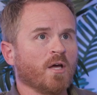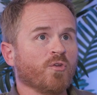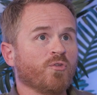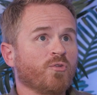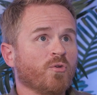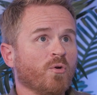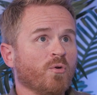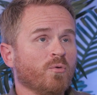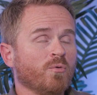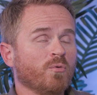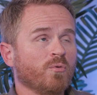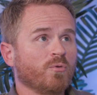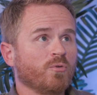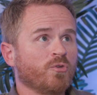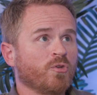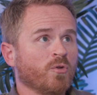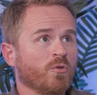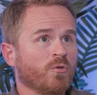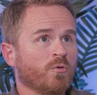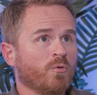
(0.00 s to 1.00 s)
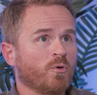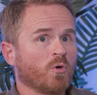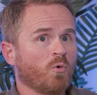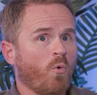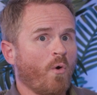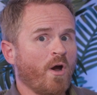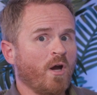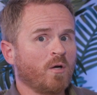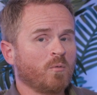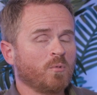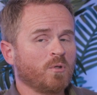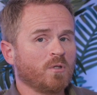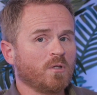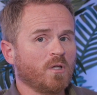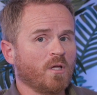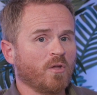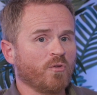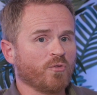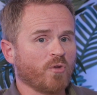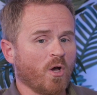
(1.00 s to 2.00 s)
So the requirement
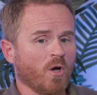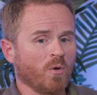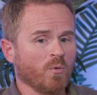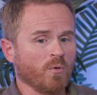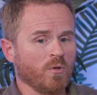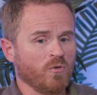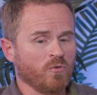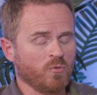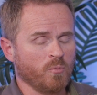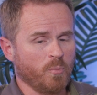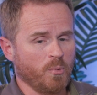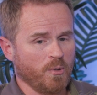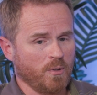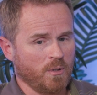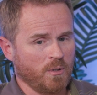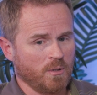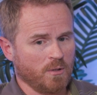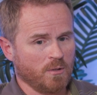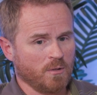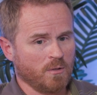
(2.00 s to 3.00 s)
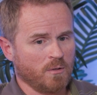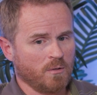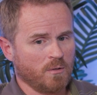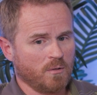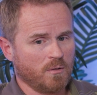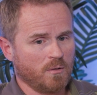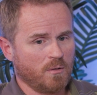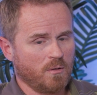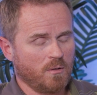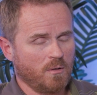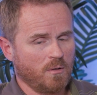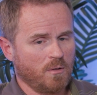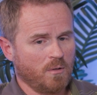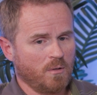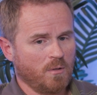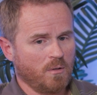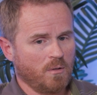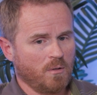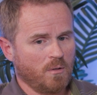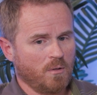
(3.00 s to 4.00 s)
has always been,
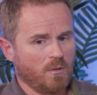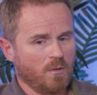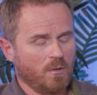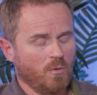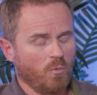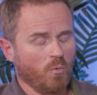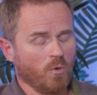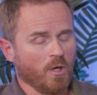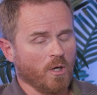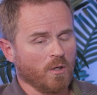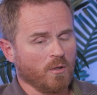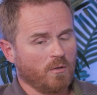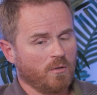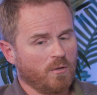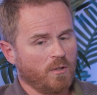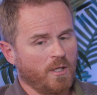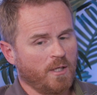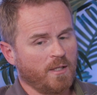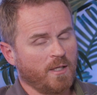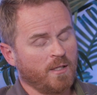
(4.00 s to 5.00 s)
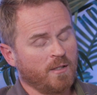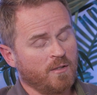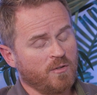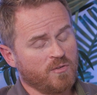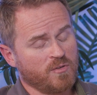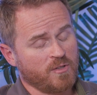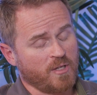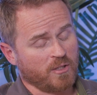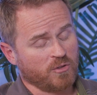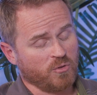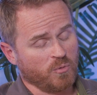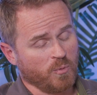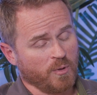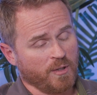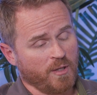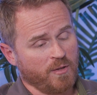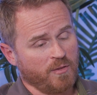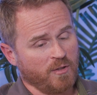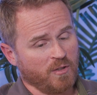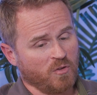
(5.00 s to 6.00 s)
well, and this is actually one
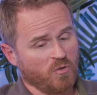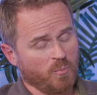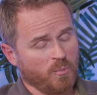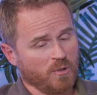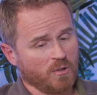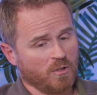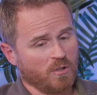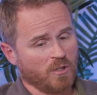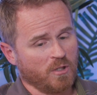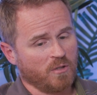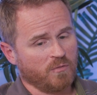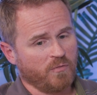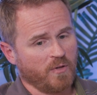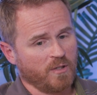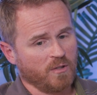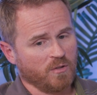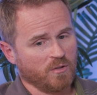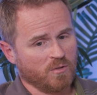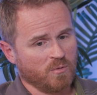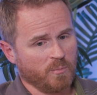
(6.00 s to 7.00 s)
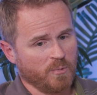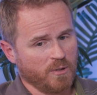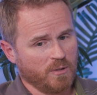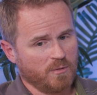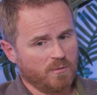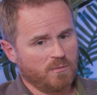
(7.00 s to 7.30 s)
that I think has been clarified a little bit.